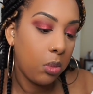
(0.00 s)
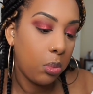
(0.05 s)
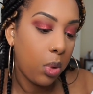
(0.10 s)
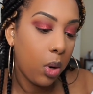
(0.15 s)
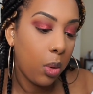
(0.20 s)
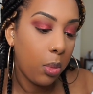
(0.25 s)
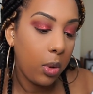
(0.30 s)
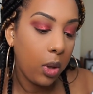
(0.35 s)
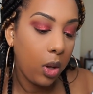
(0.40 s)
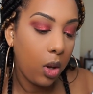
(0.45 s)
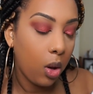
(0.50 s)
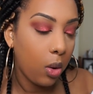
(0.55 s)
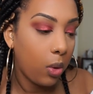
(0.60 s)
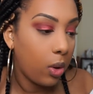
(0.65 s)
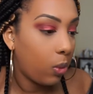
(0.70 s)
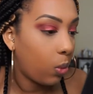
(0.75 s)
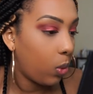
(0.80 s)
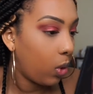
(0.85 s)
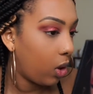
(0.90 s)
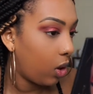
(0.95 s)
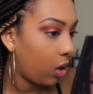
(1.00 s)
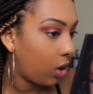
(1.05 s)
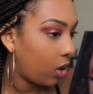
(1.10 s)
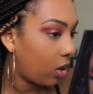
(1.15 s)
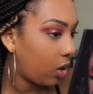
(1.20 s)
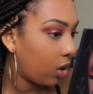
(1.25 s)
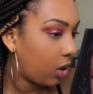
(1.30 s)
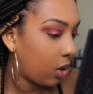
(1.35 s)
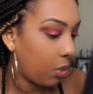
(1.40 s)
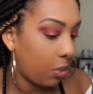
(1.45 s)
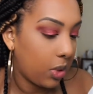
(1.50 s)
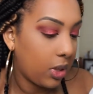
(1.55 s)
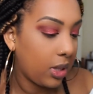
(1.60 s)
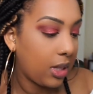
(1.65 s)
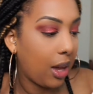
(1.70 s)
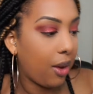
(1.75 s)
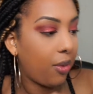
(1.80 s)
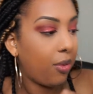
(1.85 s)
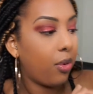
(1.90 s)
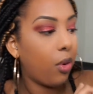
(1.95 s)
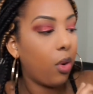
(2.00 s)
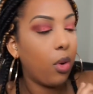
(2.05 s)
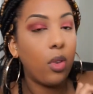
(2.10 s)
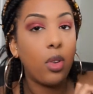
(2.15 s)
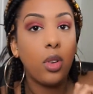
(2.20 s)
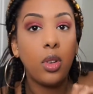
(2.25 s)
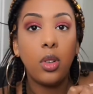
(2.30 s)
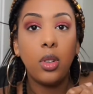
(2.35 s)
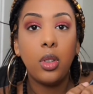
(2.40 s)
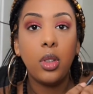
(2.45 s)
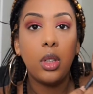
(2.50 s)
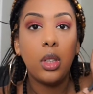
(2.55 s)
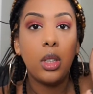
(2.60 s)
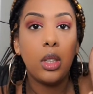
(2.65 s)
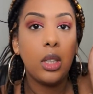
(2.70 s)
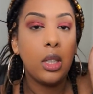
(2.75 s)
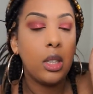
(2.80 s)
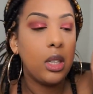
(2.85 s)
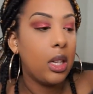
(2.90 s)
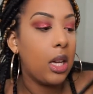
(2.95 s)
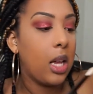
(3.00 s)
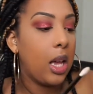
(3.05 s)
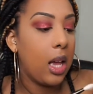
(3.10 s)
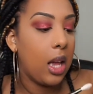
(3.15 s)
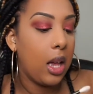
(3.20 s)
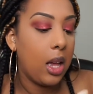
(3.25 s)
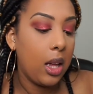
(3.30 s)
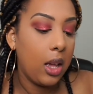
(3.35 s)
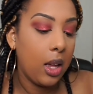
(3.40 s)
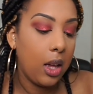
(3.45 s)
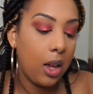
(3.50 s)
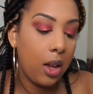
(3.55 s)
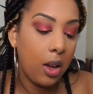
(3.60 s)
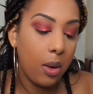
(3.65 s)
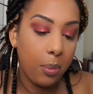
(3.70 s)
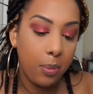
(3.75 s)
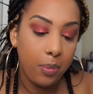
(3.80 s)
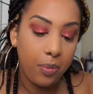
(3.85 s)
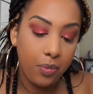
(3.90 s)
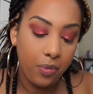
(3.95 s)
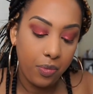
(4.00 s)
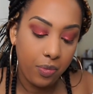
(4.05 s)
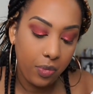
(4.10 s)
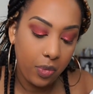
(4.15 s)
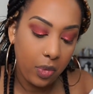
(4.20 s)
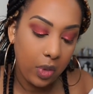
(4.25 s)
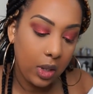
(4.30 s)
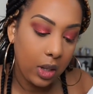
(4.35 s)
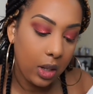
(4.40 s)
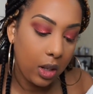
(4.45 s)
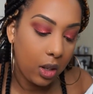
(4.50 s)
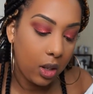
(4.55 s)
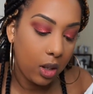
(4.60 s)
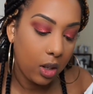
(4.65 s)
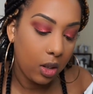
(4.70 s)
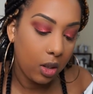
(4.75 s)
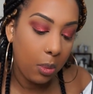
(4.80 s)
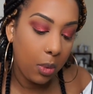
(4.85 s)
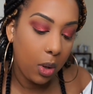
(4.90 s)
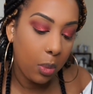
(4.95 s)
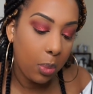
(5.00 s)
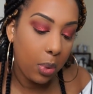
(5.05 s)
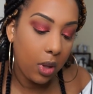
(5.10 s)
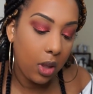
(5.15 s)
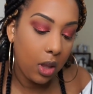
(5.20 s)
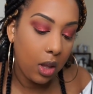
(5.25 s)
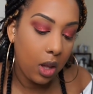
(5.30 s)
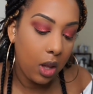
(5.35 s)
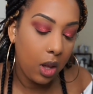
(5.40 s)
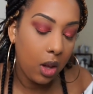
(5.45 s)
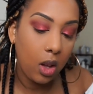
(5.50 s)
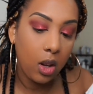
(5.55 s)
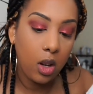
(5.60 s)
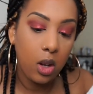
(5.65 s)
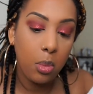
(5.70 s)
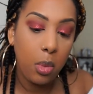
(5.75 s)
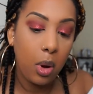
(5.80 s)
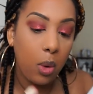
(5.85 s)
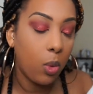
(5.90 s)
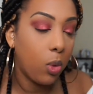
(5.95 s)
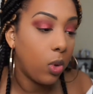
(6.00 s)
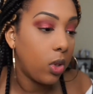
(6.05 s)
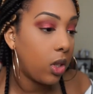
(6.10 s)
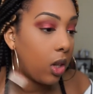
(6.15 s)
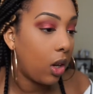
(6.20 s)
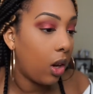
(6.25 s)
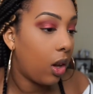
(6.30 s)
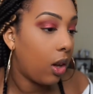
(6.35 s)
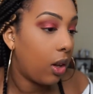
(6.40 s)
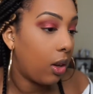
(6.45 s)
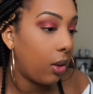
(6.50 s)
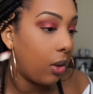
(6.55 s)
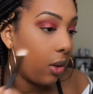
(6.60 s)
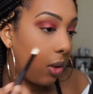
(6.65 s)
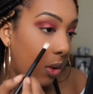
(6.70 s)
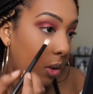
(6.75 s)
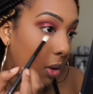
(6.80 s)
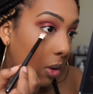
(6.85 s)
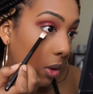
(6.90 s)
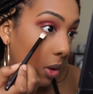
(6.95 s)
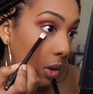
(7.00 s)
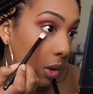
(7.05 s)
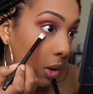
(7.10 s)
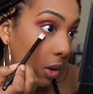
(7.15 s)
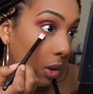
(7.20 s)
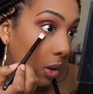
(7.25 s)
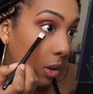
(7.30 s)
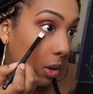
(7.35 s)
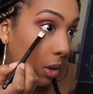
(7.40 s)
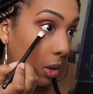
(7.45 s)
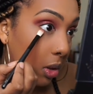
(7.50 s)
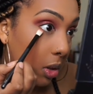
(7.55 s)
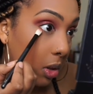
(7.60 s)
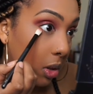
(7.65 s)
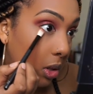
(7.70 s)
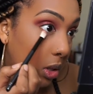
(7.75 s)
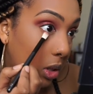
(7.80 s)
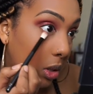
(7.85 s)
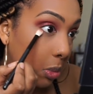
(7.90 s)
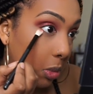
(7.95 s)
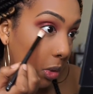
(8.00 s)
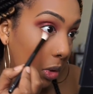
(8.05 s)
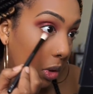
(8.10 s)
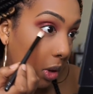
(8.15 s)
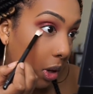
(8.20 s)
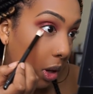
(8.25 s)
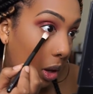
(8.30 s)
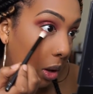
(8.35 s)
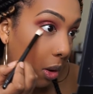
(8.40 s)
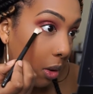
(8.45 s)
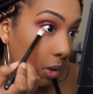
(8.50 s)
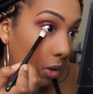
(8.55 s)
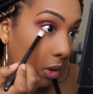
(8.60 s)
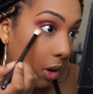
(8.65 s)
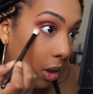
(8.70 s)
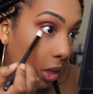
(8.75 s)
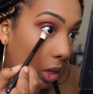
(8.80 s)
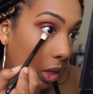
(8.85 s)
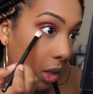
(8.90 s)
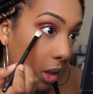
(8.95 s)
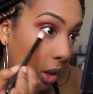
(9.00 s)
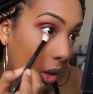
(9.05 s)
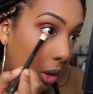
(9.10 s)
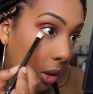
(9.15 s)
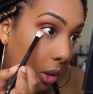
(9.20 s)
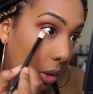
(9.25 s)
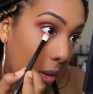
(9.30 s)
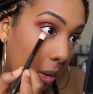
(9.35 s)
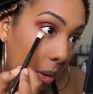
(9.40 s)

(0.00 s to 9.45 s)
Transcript: probably going with some saffron. I'm gonna put that under my waterline. Smoke it out right there.